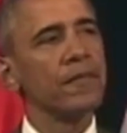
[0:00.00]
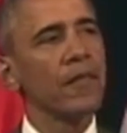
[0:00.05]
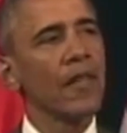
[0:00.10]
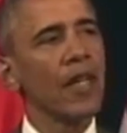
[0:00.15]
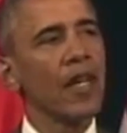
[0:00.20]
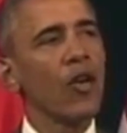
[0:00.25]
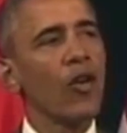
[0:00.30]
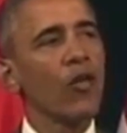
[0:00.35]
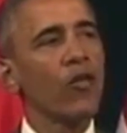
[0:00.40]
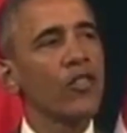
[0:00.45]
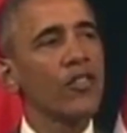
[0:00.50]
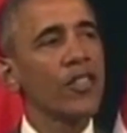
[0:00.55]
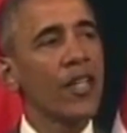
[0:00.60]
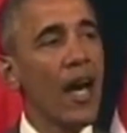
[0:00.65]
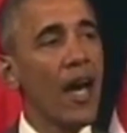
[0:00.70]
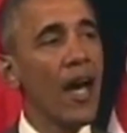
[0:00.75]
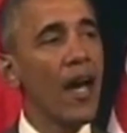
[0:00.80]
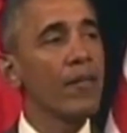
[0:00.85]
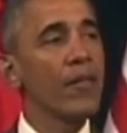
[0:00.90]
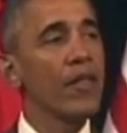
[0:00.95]
And over
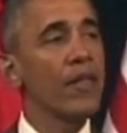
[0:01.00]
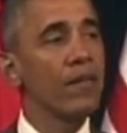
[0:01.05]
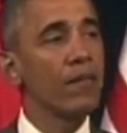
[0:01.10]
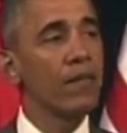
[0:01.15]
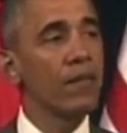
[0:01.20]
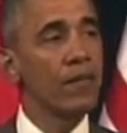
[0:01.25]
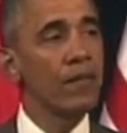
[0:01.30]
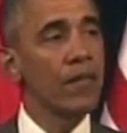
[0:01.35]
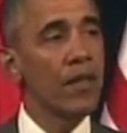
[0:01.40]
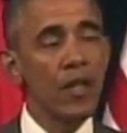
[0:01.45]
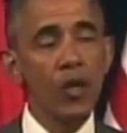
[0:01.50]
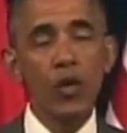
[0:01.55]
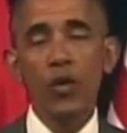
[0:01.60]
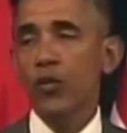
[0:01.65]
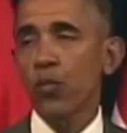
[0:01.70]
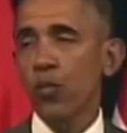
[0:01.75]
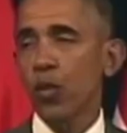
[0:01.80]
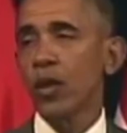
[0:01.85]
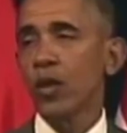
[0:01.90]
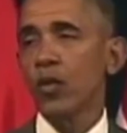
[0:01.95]
time, the
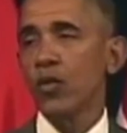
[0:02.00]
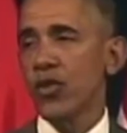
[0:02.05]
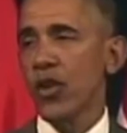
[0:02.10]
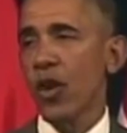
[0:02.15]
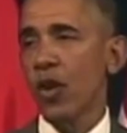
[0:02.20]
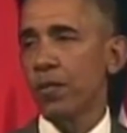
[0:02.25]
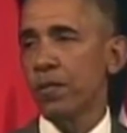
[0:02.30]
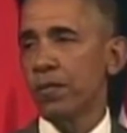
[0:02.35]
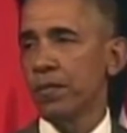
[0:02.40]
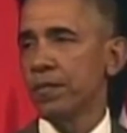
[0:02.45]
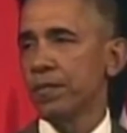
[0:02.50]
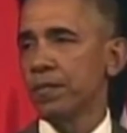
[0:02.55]
youth will lose hope.